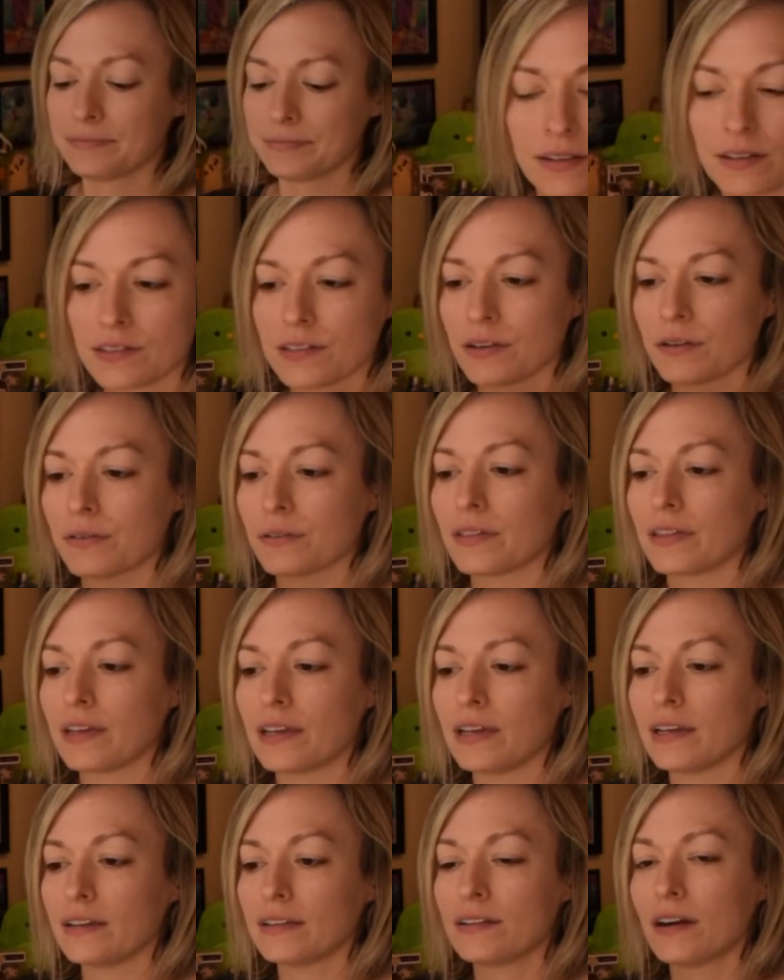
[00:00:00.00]
So
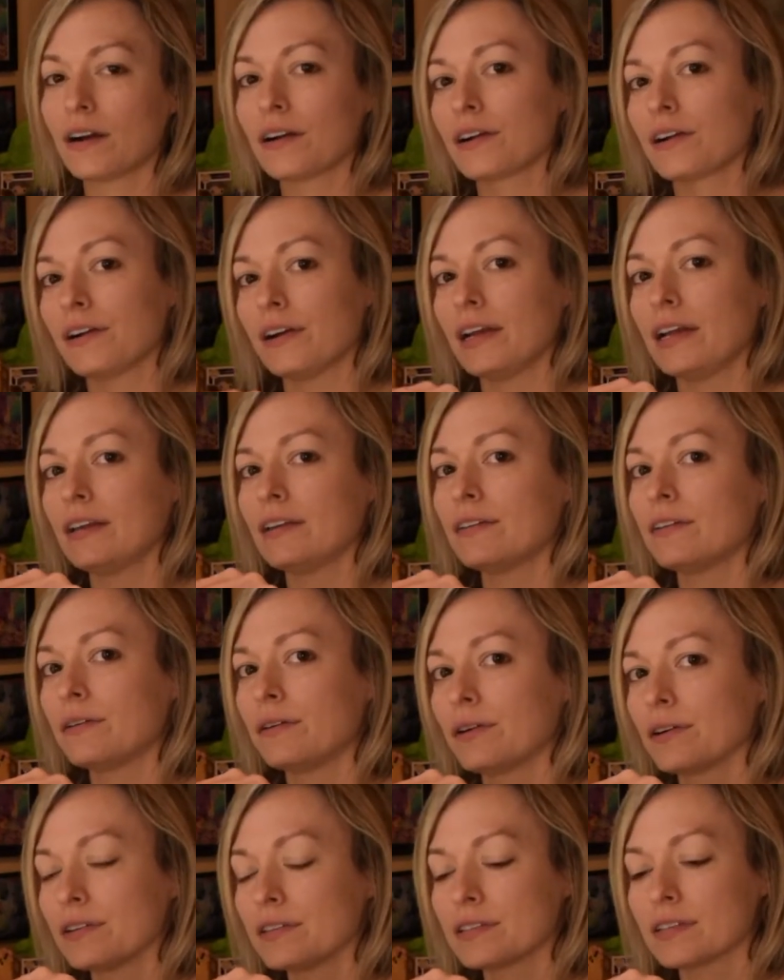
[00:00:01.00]
the dark green
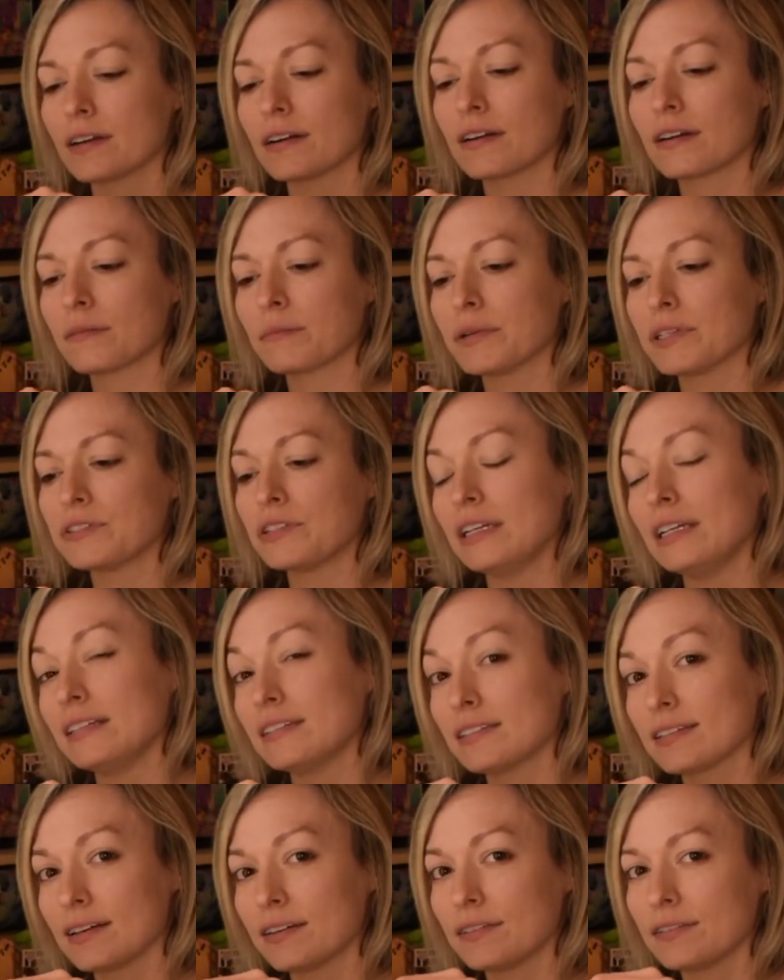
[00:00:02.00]
horns are machine
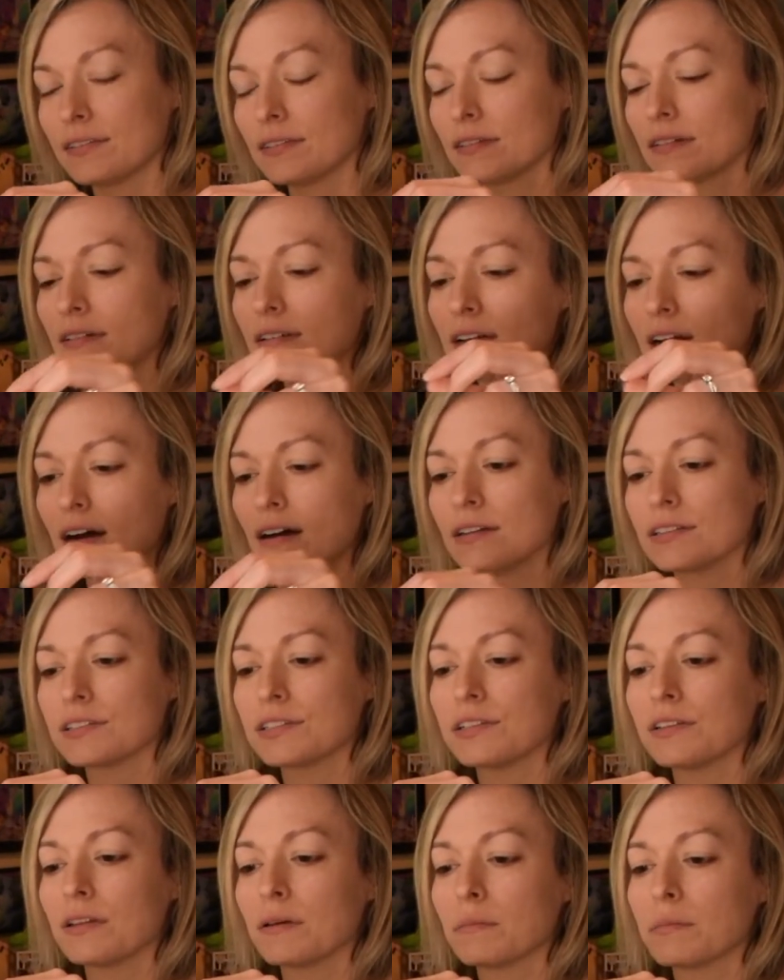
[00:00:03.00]
sewn
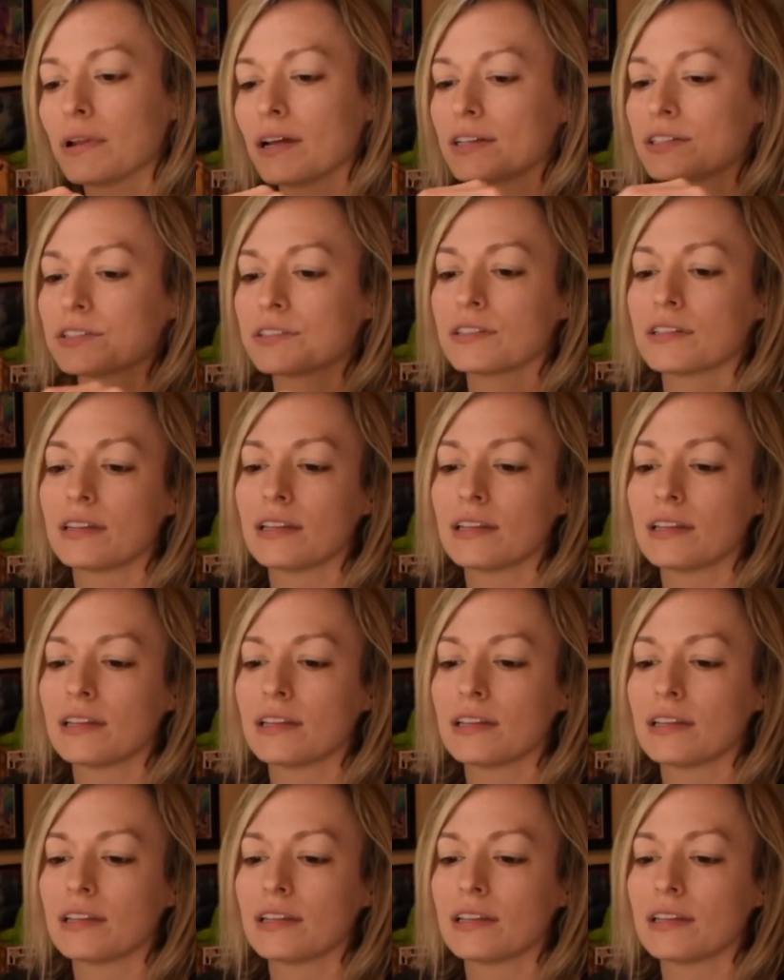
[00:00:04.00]
onto the plush.